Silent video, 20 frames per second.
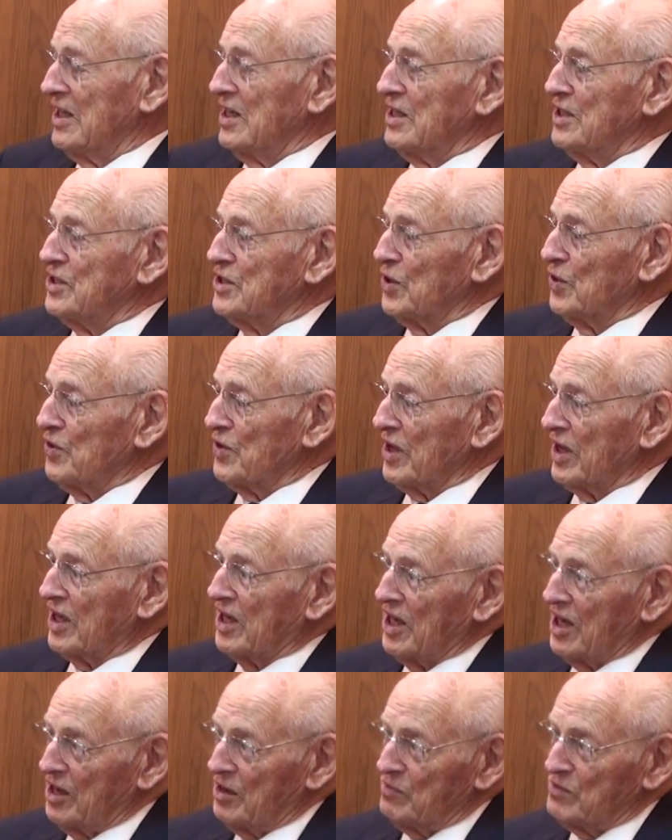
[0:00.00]
So they
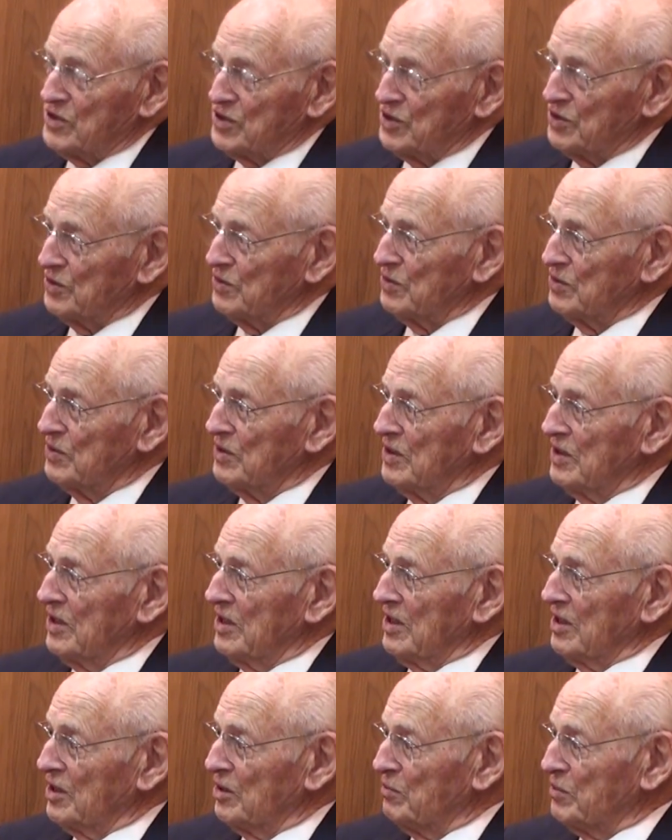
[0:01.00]
came to
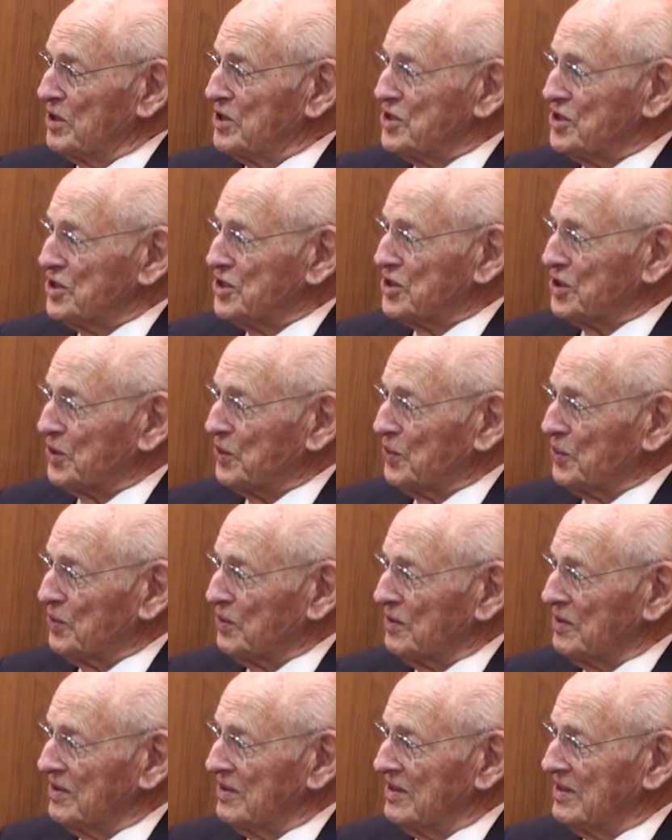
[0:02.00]
the business school.
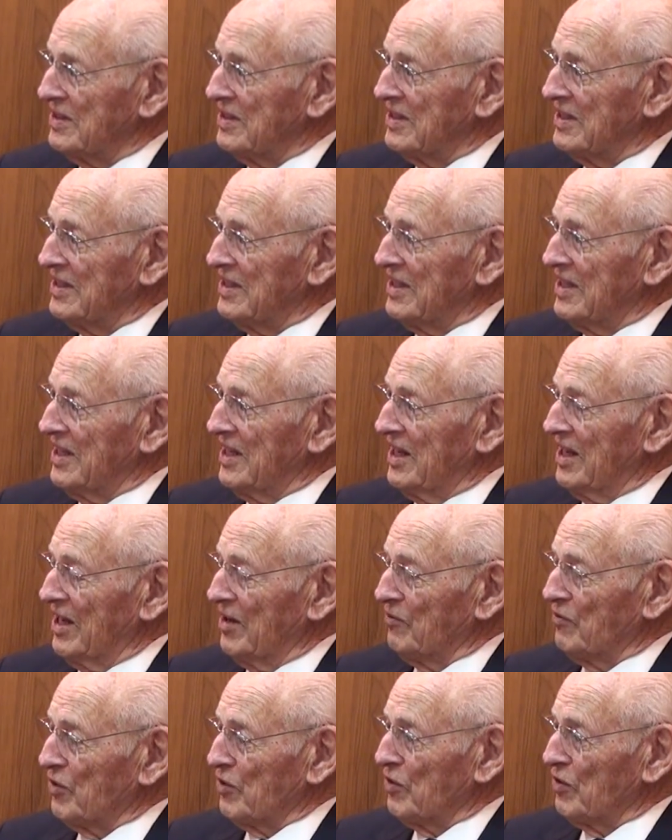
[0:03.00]

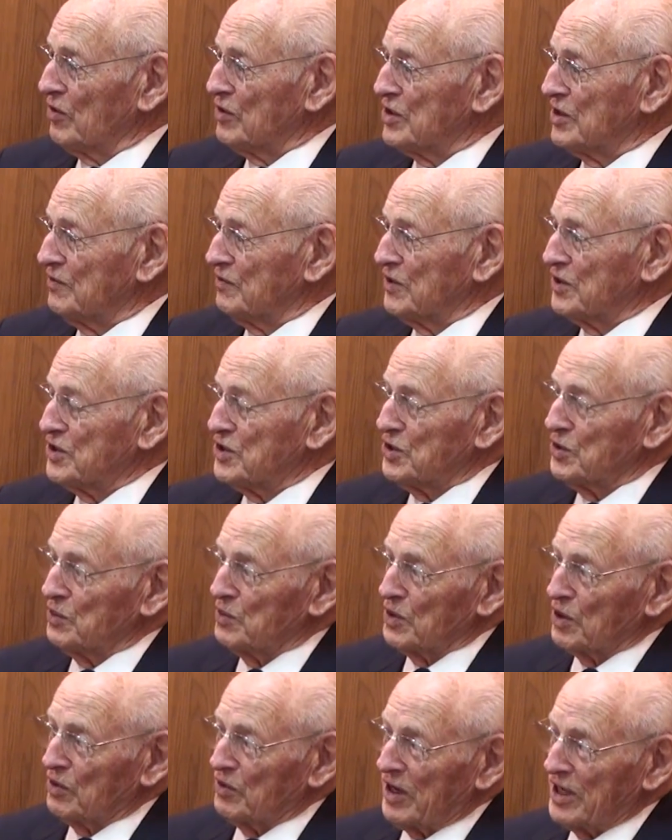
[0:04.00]
And for those of us who
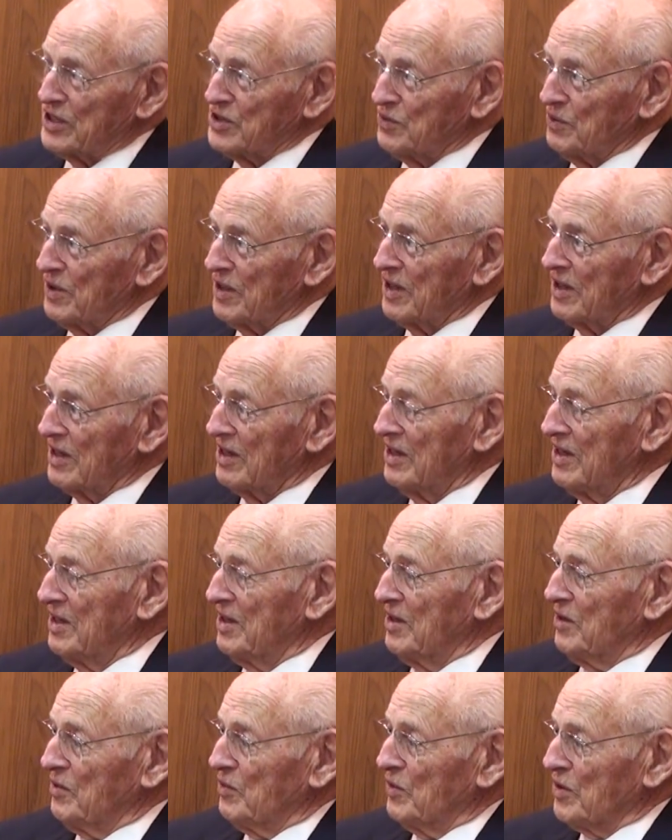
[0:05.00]
were graduating
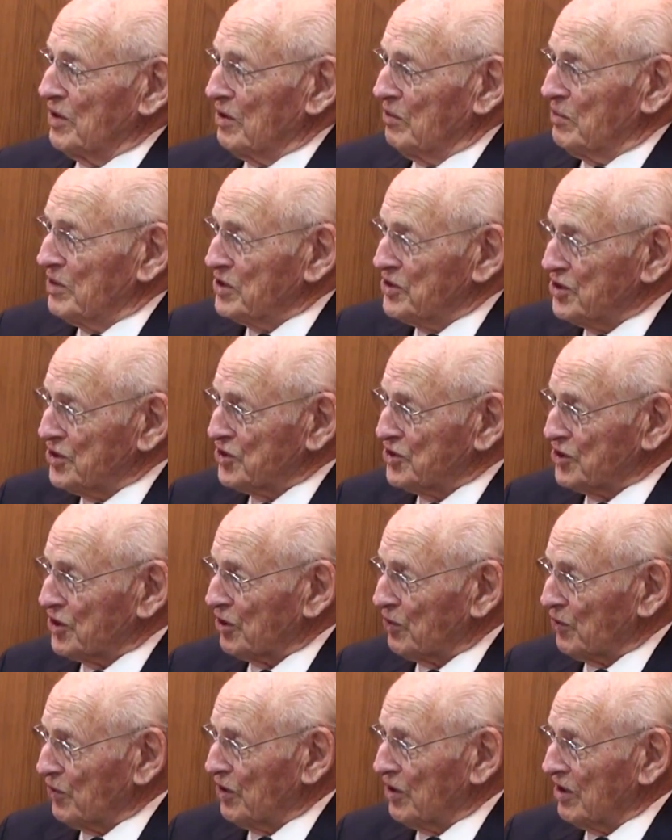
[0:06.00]
with a business
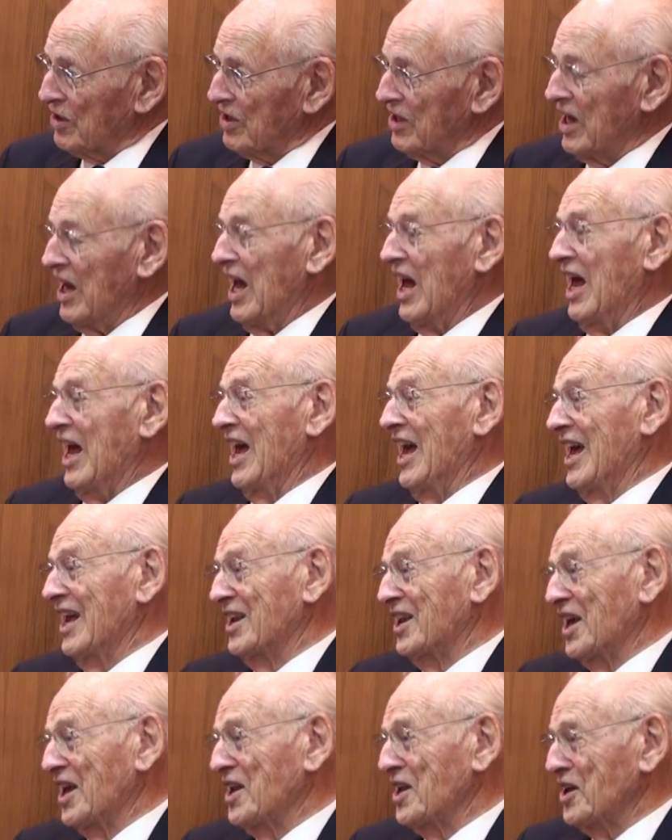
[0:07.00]
degree and
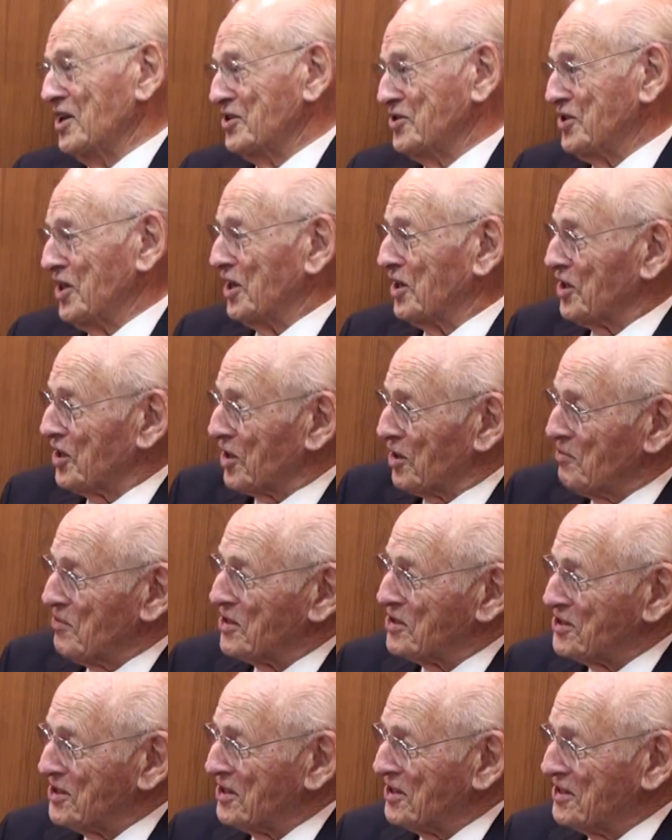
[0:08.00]
getting a second
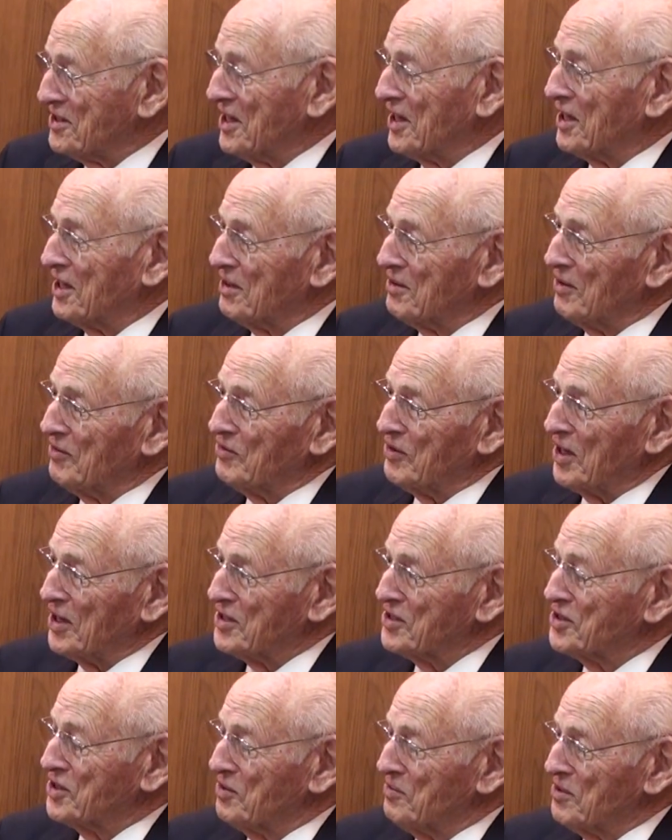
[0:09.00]

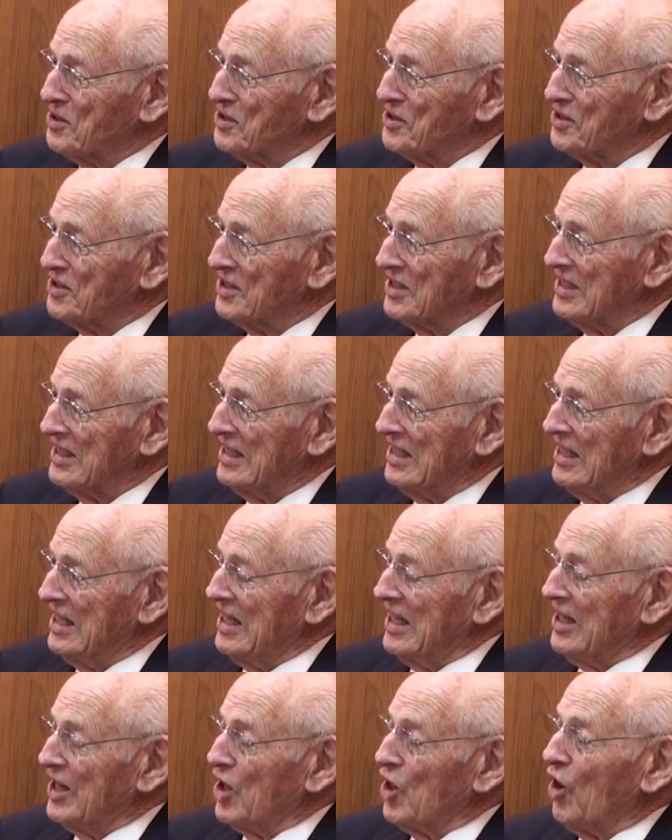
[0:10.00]
lieutenant's commission,
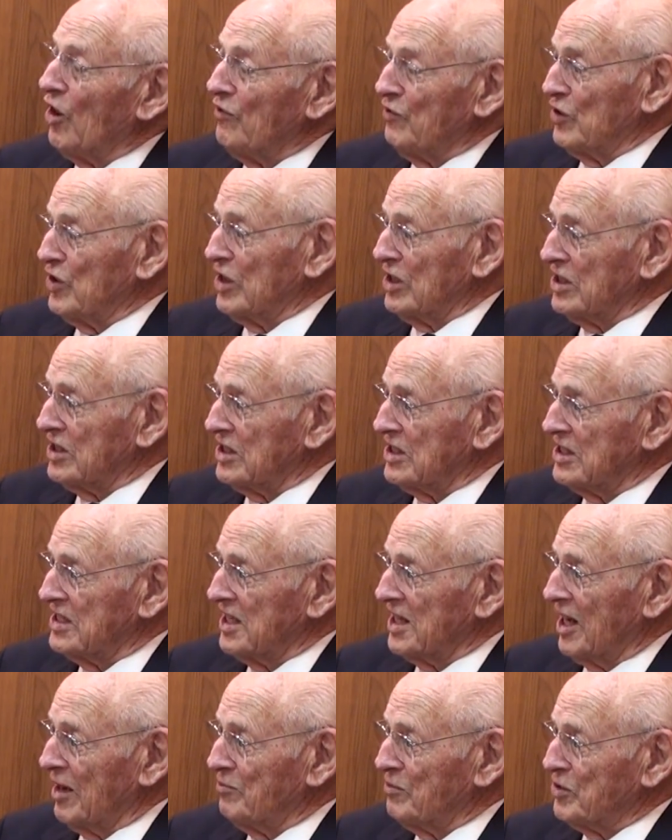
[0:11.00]
they offered us
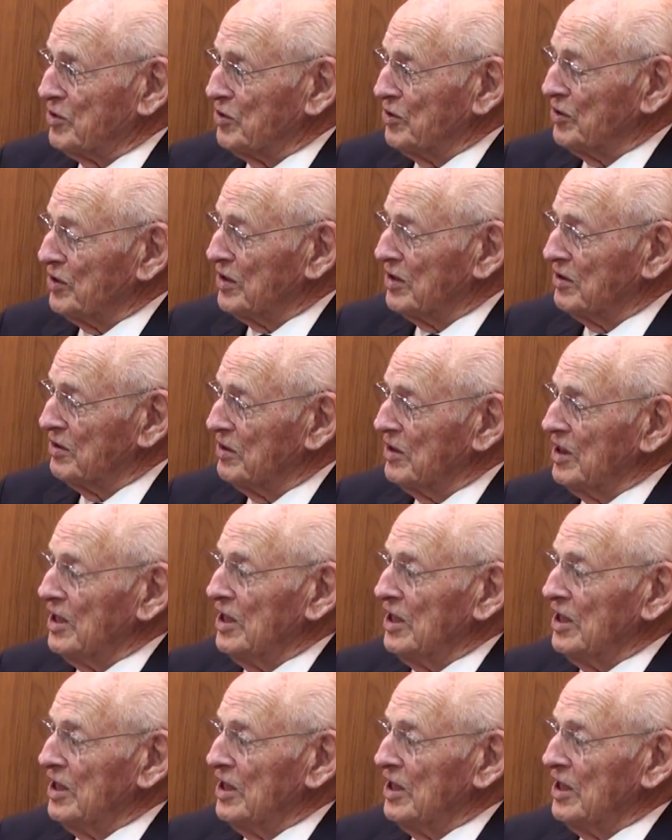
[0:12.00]
the opportunity